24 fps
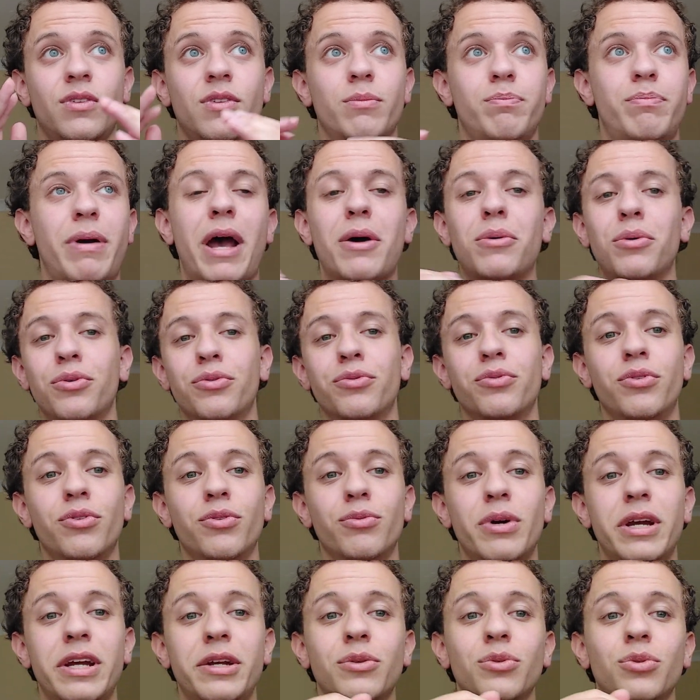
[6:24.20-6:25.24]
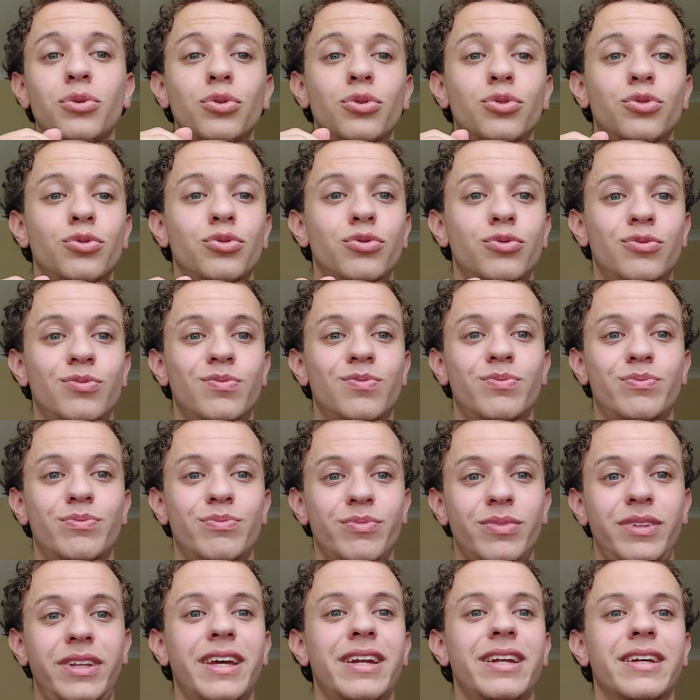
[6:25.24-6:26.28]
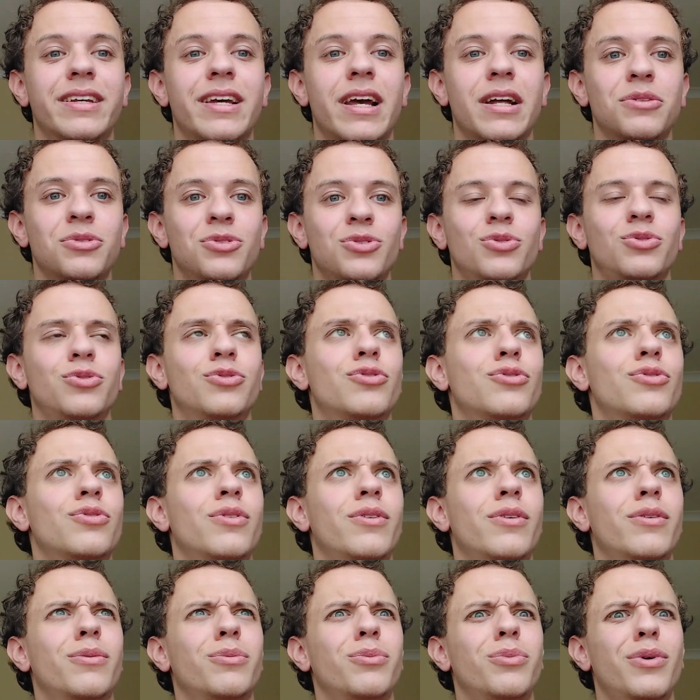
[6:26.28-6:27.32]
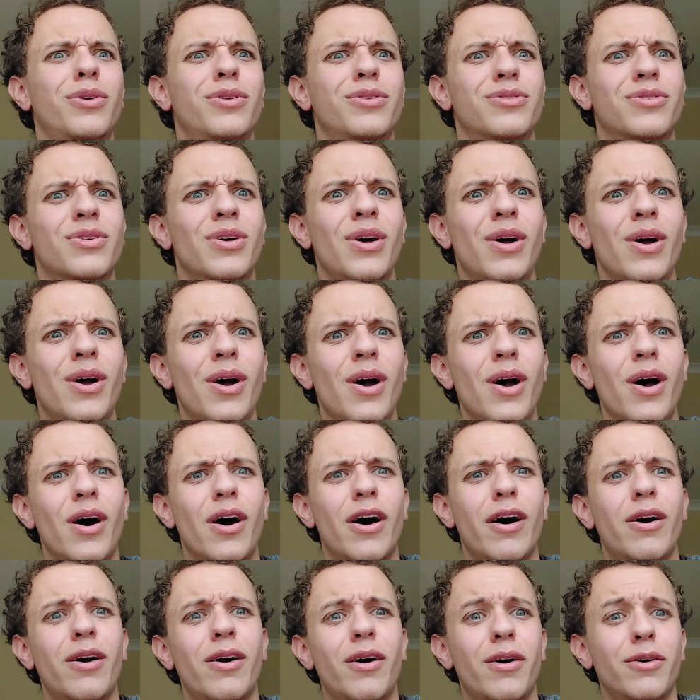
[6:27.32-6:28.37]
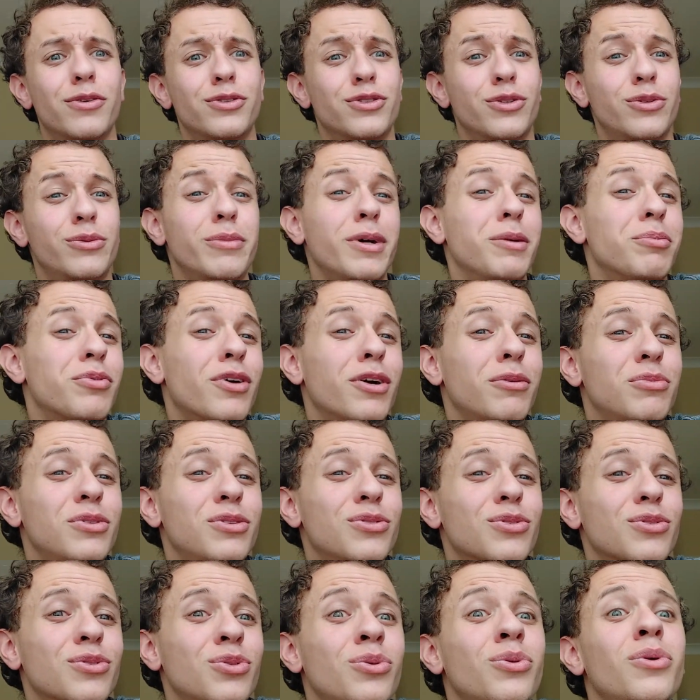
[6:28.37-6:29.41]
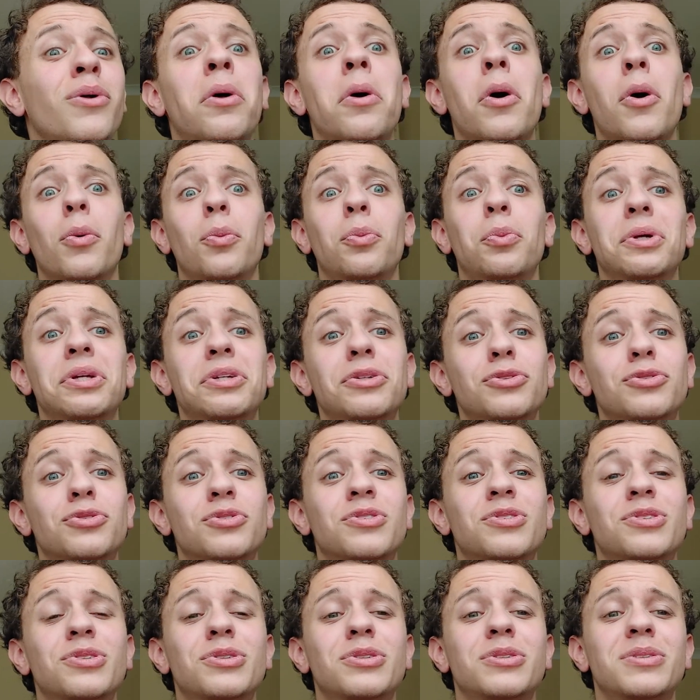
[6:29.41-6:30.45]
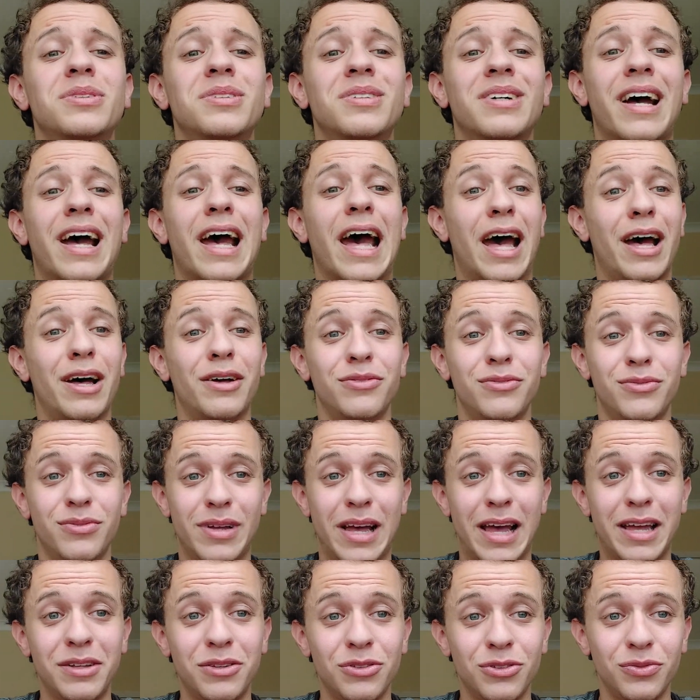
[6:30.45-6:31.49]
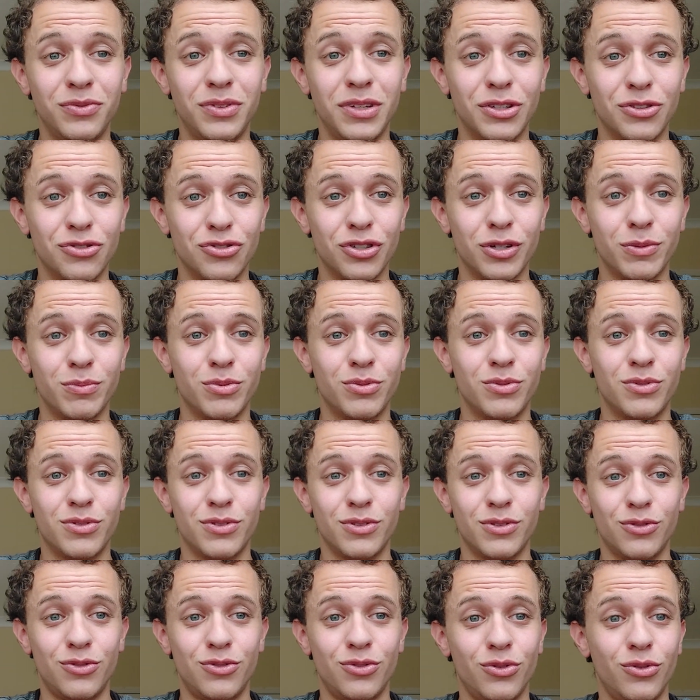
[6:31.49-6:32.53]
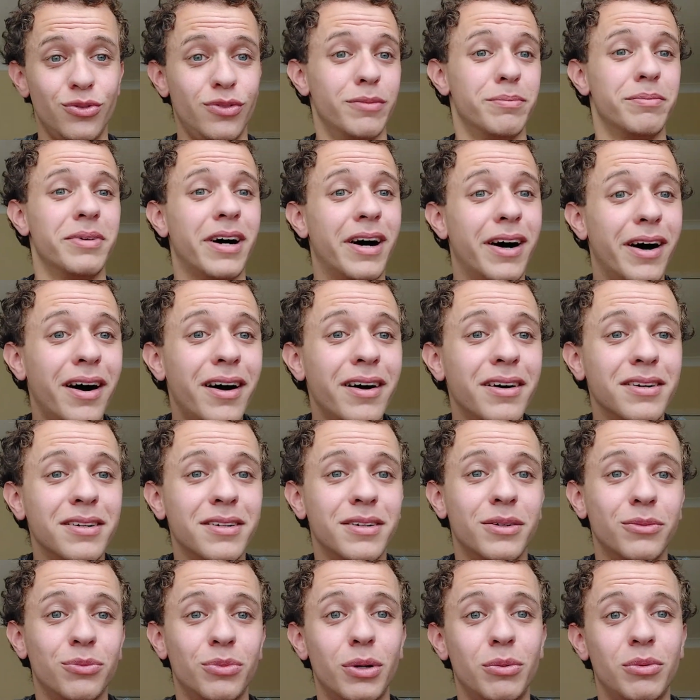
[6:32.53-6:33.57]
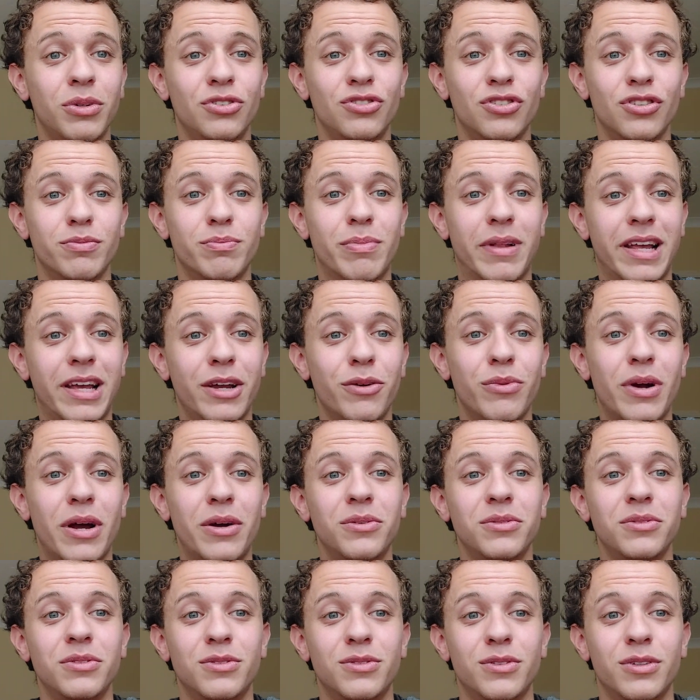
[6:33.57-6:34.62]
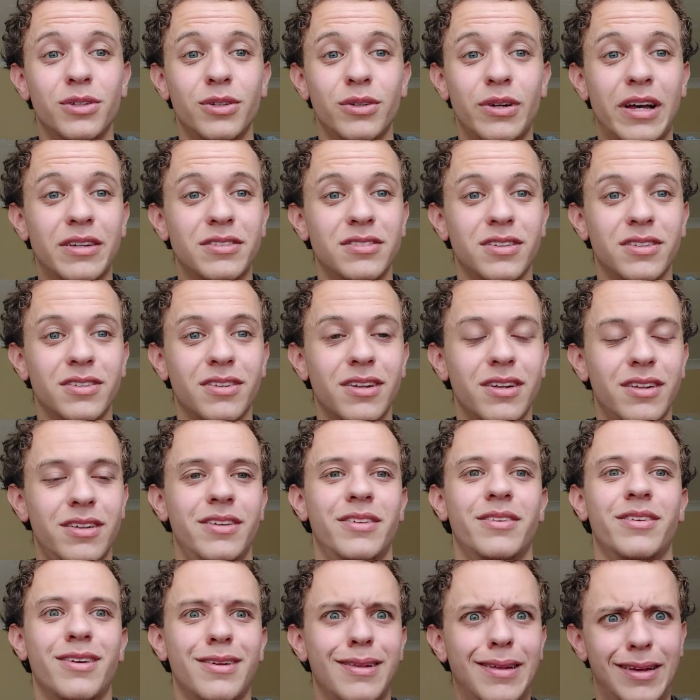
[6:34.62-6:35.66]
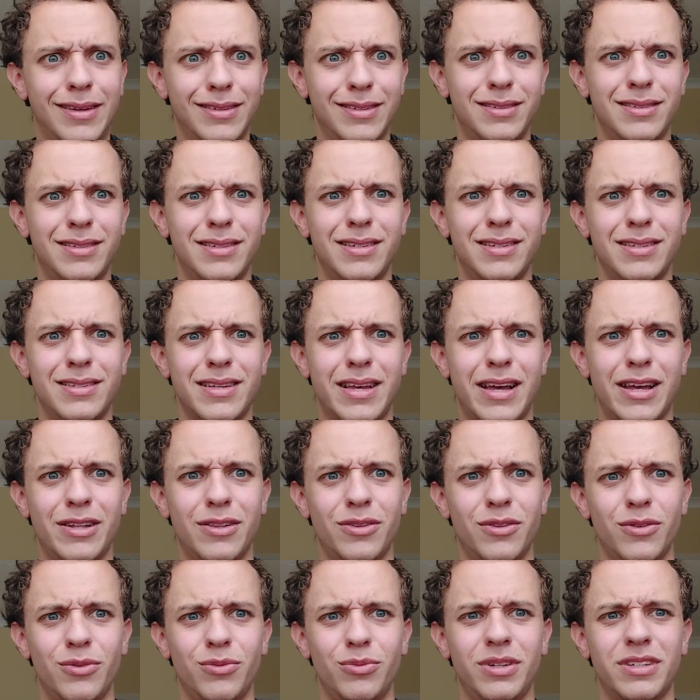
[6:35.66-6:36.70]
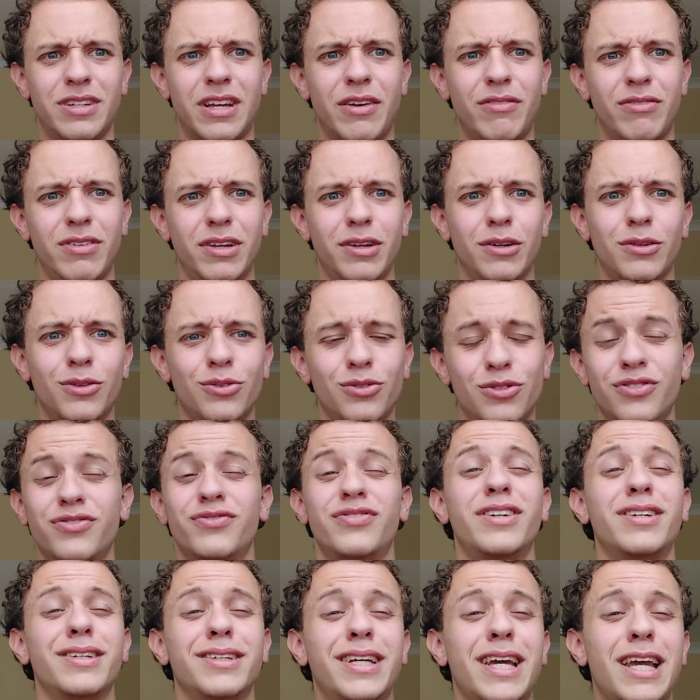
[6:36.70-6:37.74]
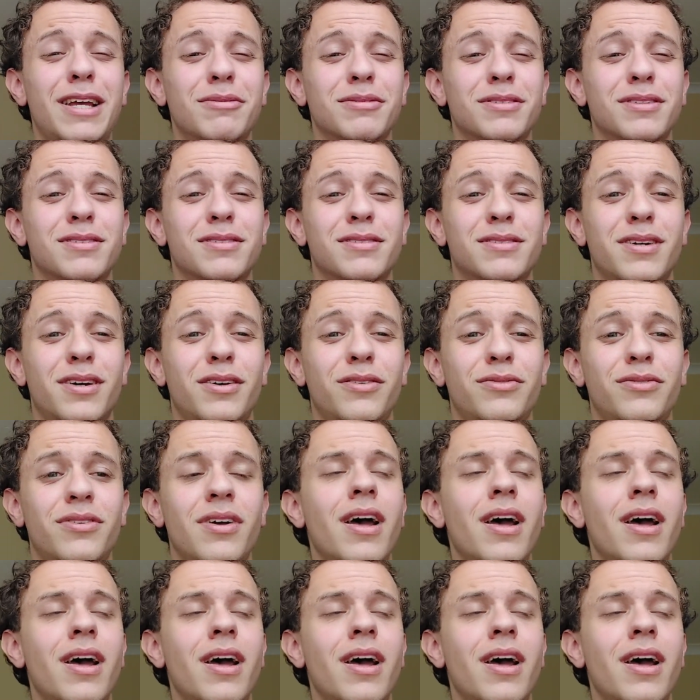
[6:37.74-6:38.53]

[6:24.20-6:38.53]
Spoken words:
power through the rain or get it cancelled was, so in my primary school we used to have end of year trips to the park where we just play around as our classes, and we'd have like loads of fun games and stuff.